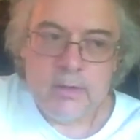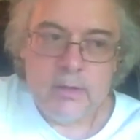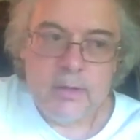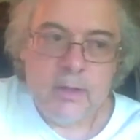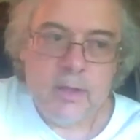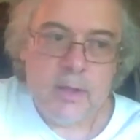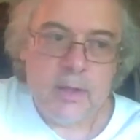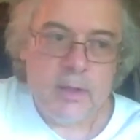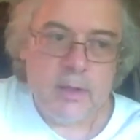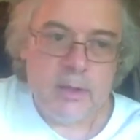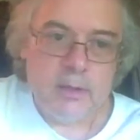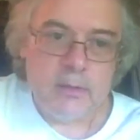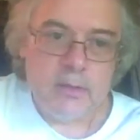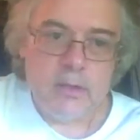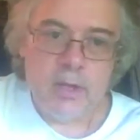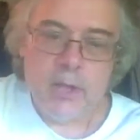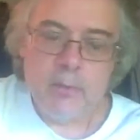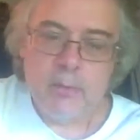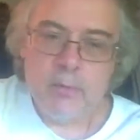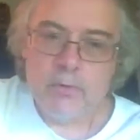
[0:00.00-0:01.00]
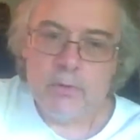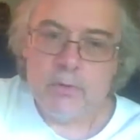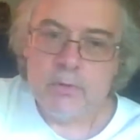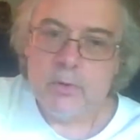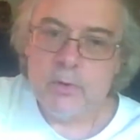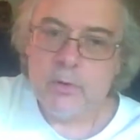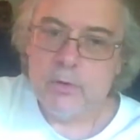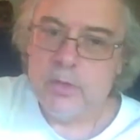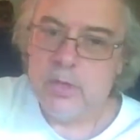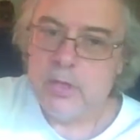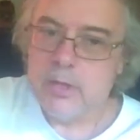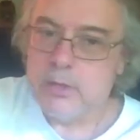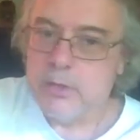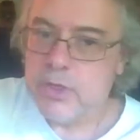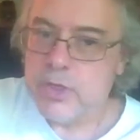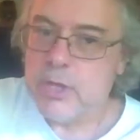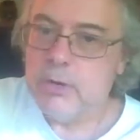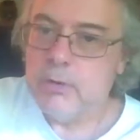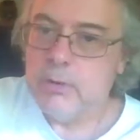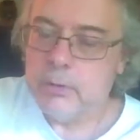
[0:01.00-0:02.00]
And the name of it's called The
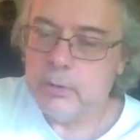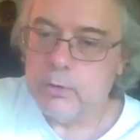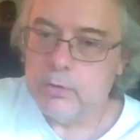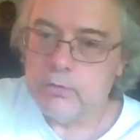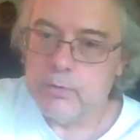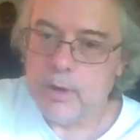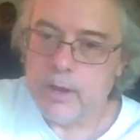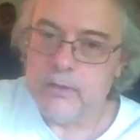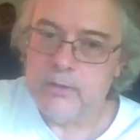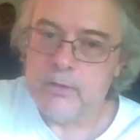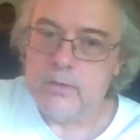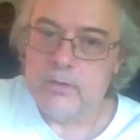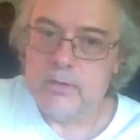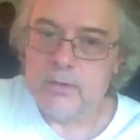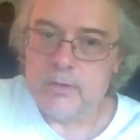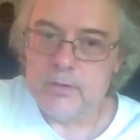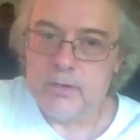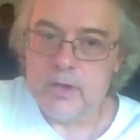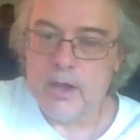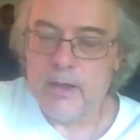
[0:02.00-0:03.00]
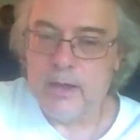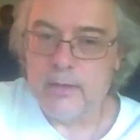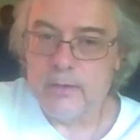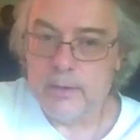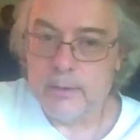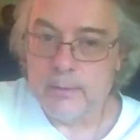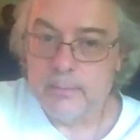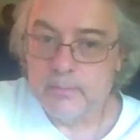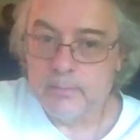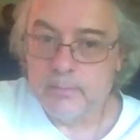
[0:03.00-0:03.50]
Ethereal Transit Society.